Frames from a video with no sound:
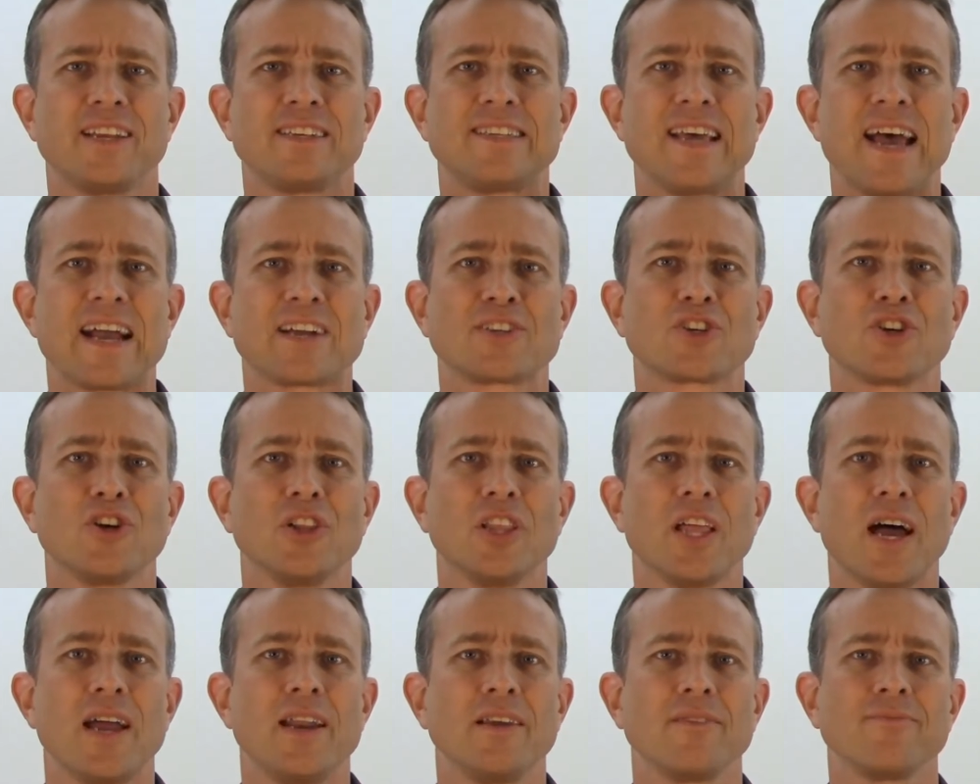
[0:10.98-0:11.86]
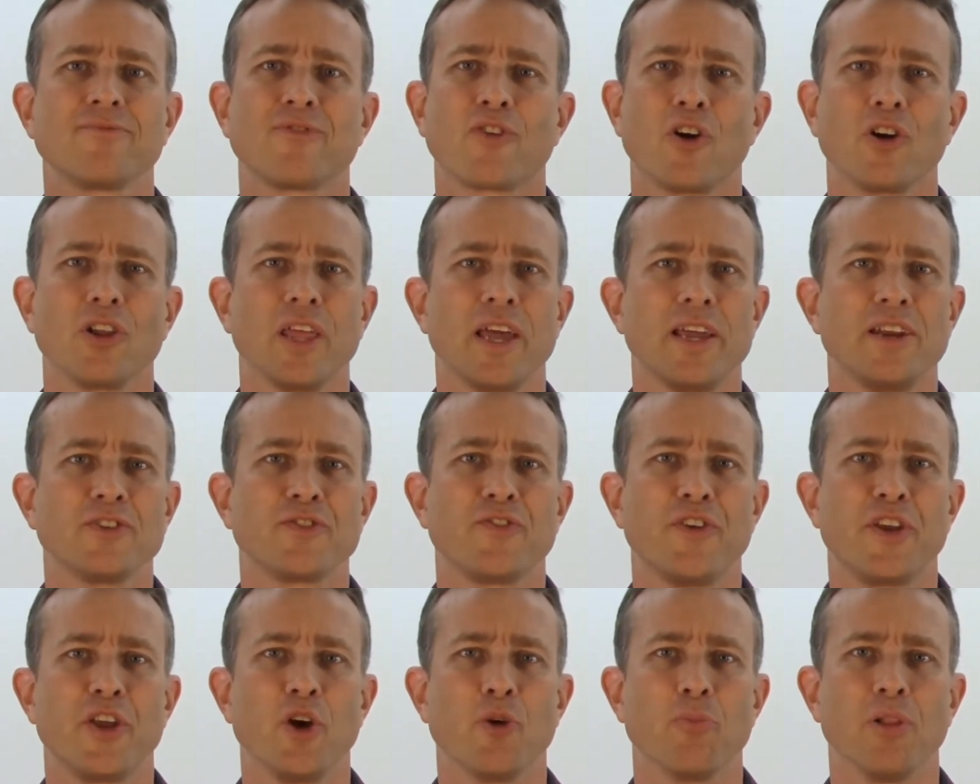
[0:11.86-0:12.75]
Tactical Lighting for our latest
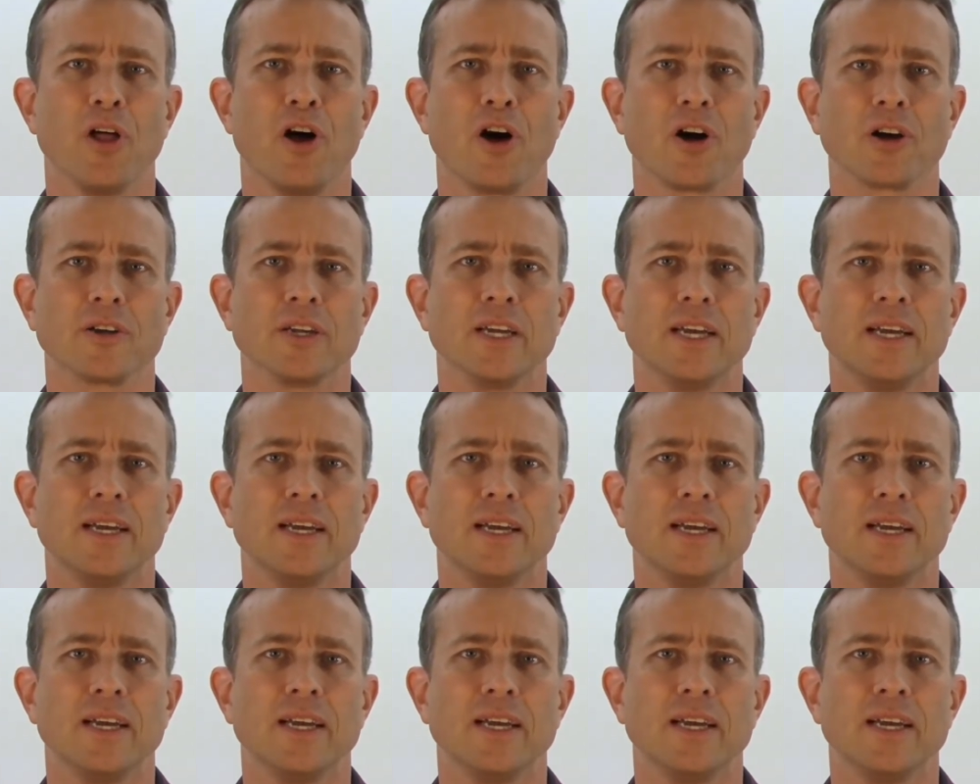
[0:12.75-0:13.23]
video blog.